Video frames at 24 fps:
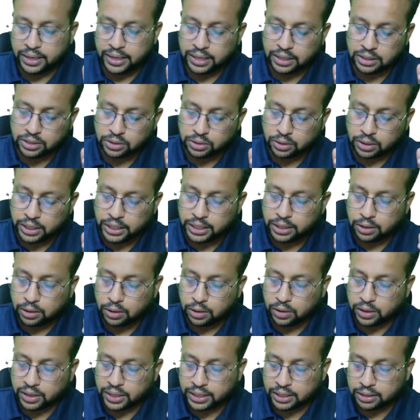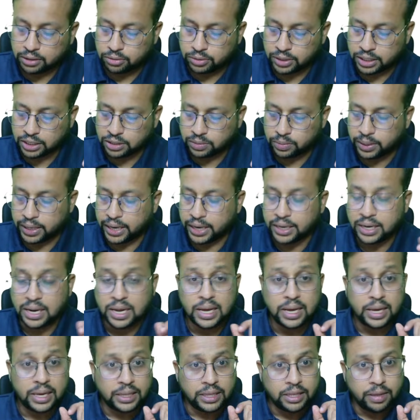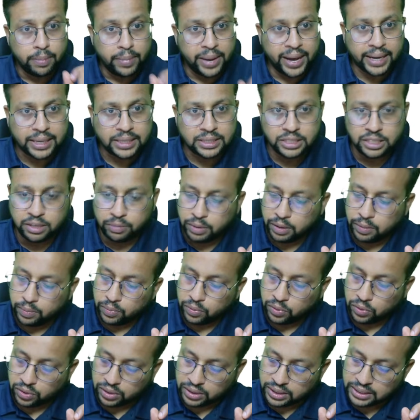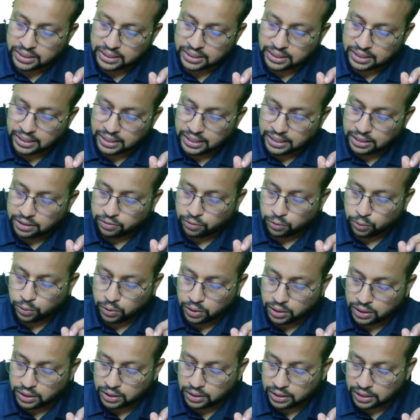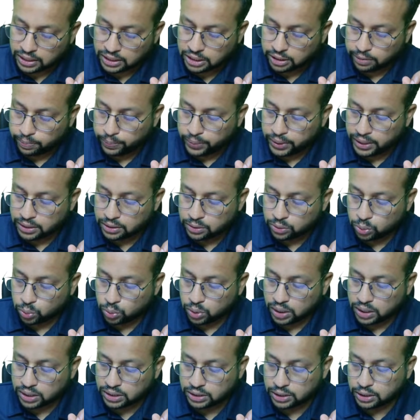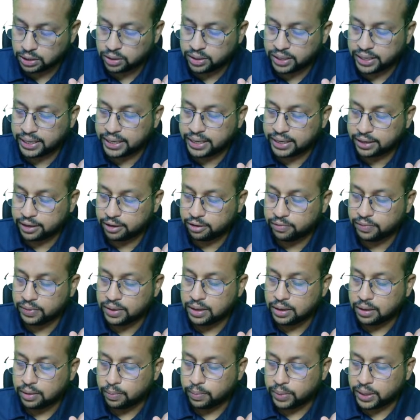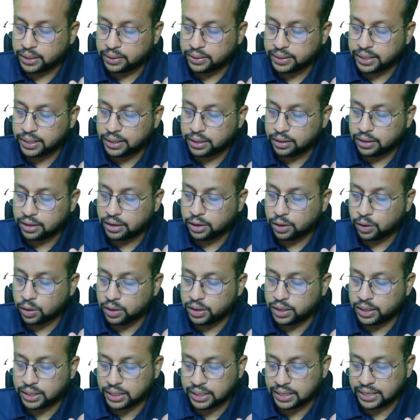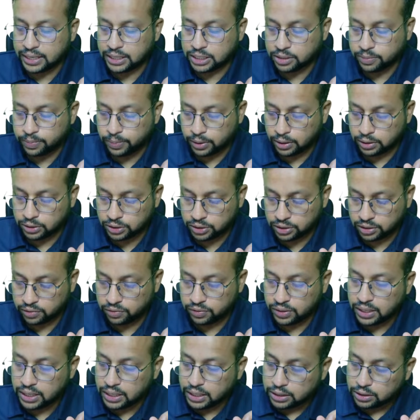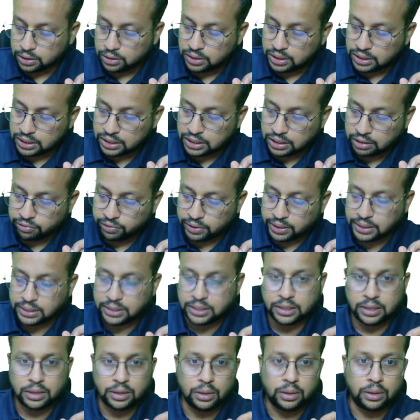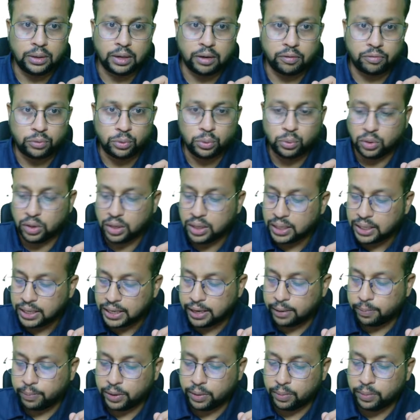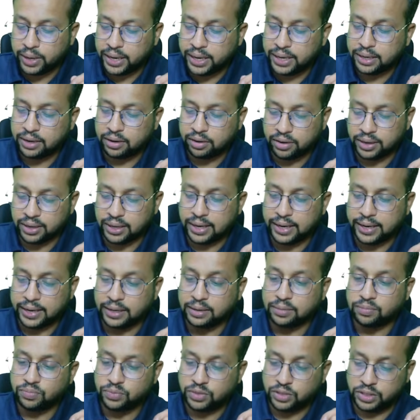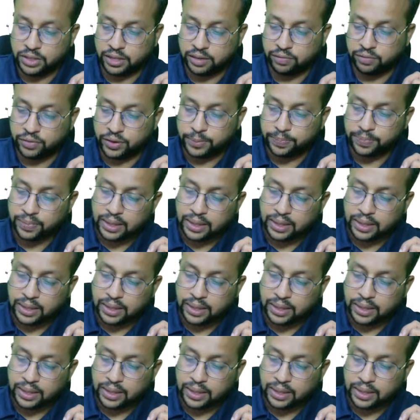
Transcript: In solid organ transplant, the maximum risk is for recipients who are seronegative, but then the donor is positive. So this is a difference you have to keep in mind regarding CMV.